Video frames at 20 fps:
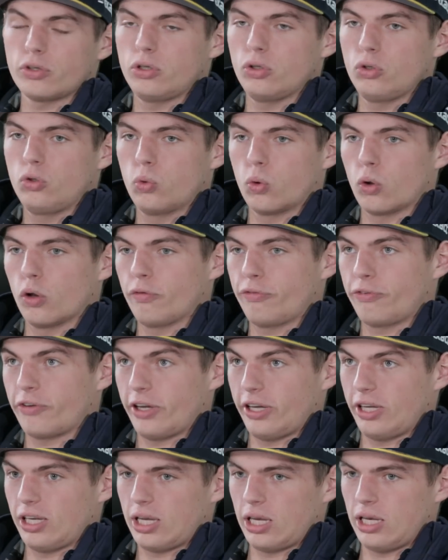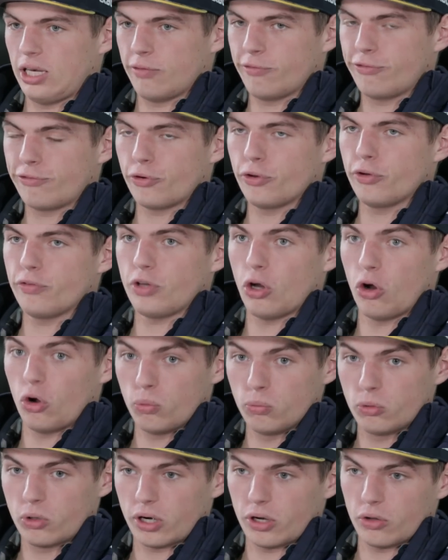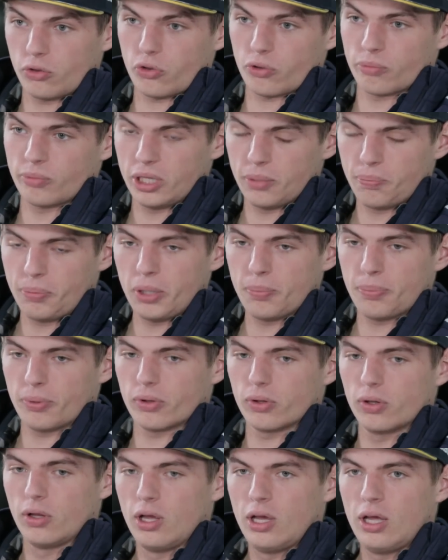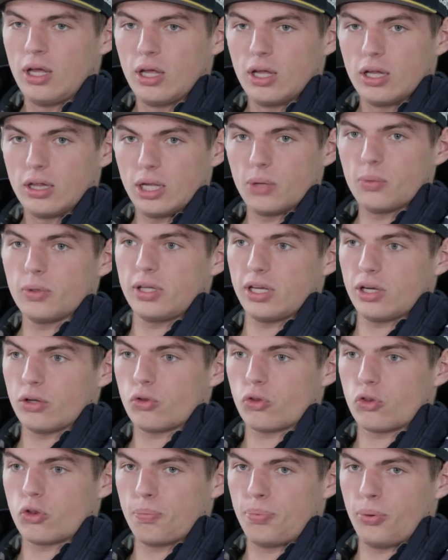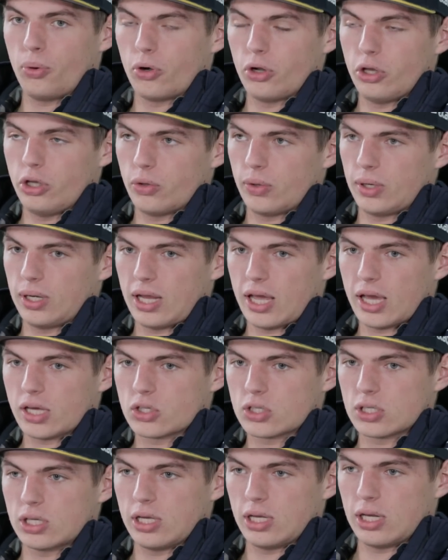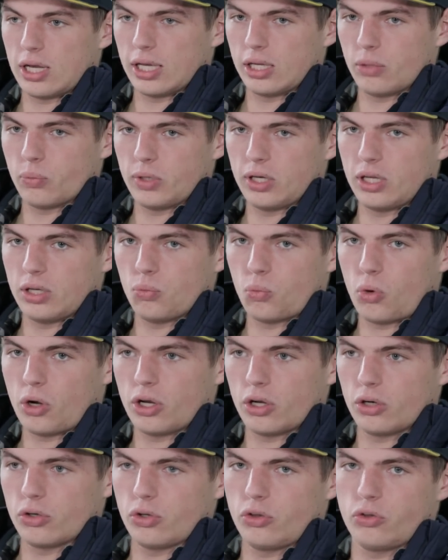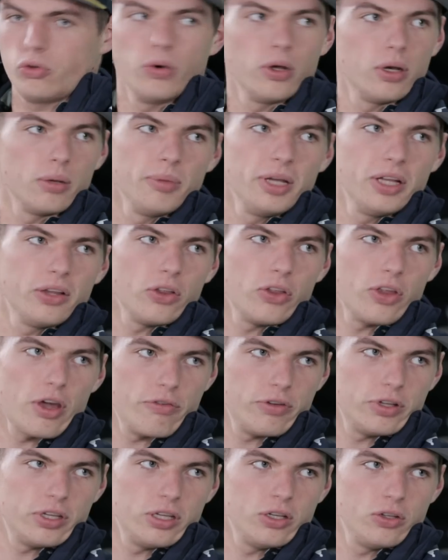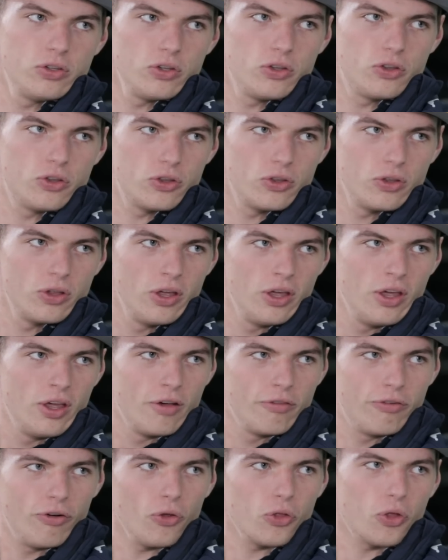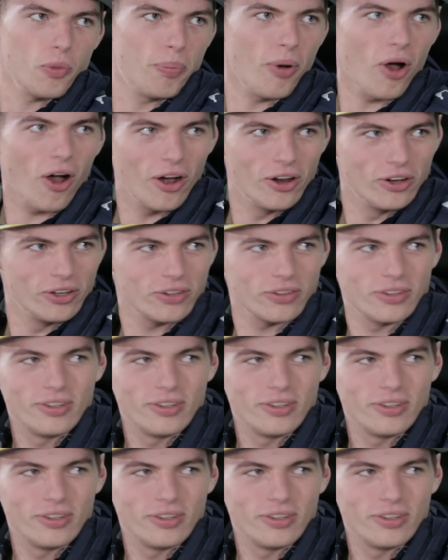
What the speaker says: a good qualifying, and then in front of your home crowd, so many people, they were there to support you, and actually, like within 100, 200 meters, everything just falls apart.